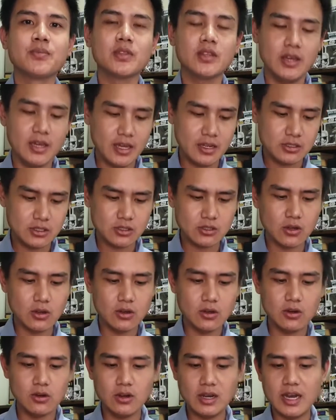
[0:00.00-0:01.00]
Okay,
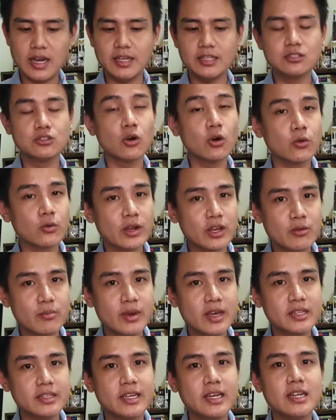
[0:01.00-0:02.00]
so I don't
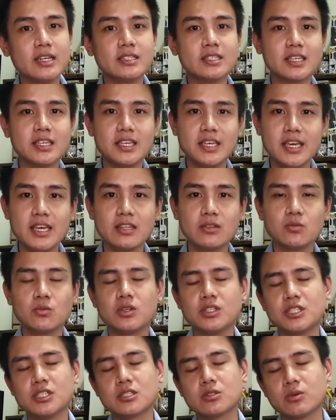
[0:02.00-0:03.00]
recommend getting the kit,
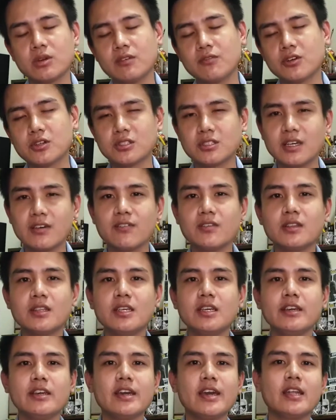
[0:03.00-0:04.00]
which is 24 to
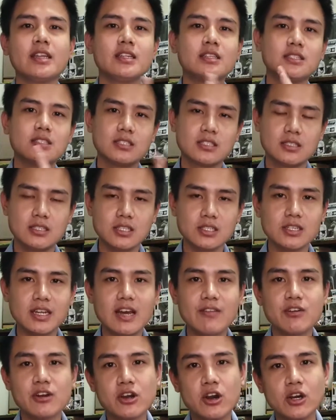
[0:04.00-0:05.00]
70, and it doesn't
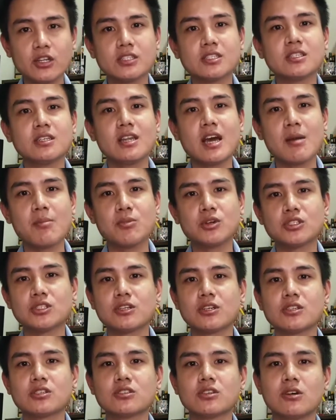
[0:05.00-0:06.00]
have a constant
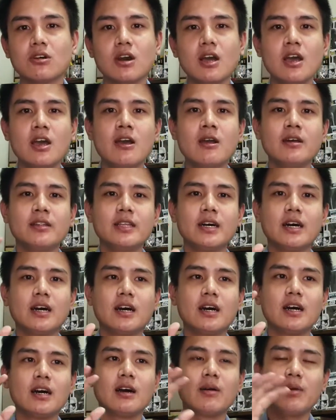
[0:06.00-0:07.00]
aperture. So
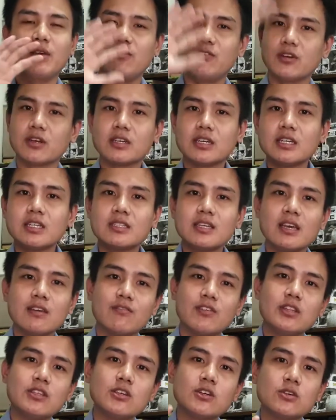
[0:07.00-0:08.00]
if you're gonna take
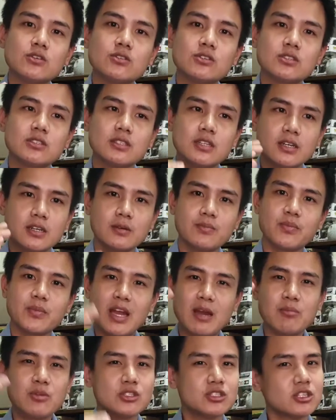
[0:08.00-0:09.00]
videos, the
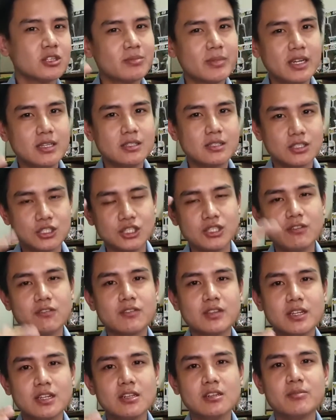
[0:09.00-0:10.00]
aperture might
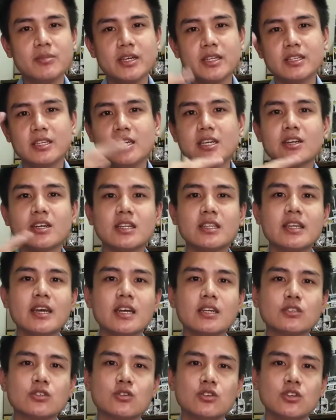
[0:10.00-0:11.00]
shift a little bit here and
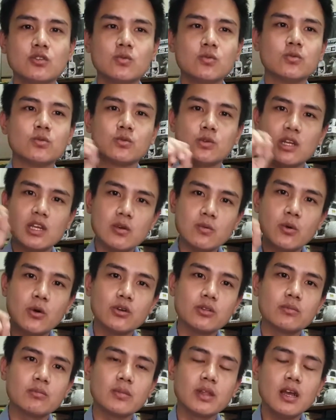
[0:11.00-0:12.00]
there. So you really
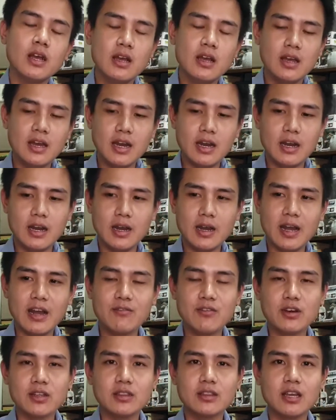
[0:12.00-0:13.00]
won't
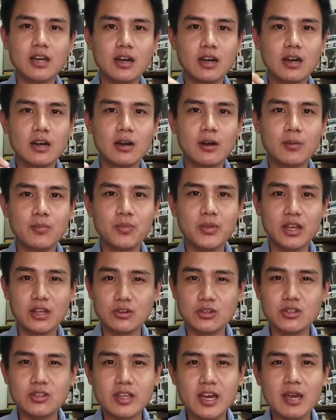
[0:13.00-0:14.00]
have a
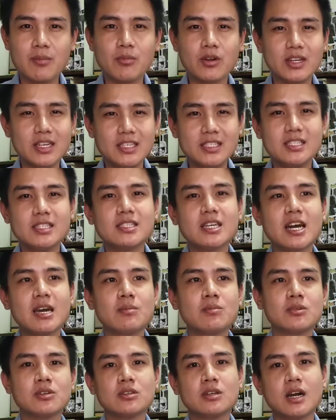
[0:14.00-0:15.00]
good time or easy
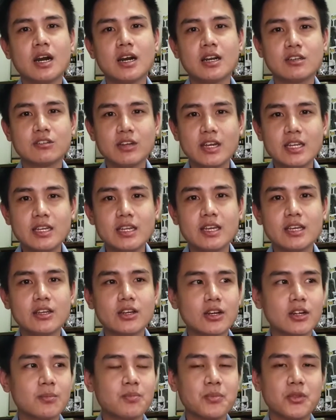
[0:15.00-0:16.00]
time grading
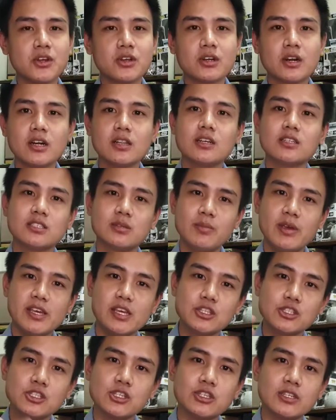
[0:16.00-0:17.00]
your colors and
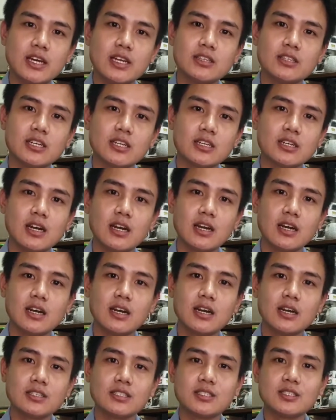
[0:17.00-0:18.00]
making sure that they're
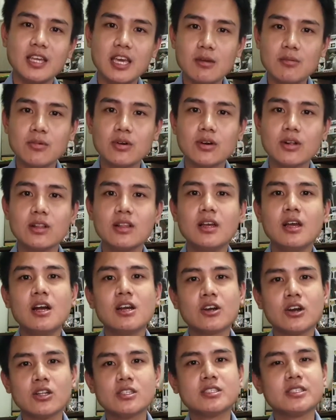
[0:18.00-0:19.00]
stable,
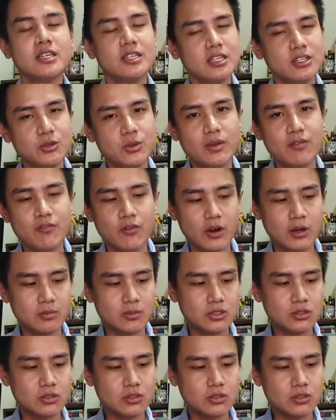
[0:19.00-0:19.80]
constant, and uniform.